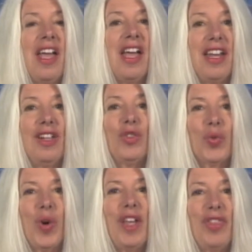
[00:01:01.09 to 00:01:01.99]
and it's
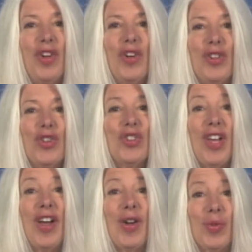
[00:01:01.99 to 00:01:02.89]
right there in your
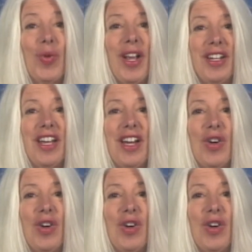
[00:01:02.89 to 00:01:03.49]
town right now.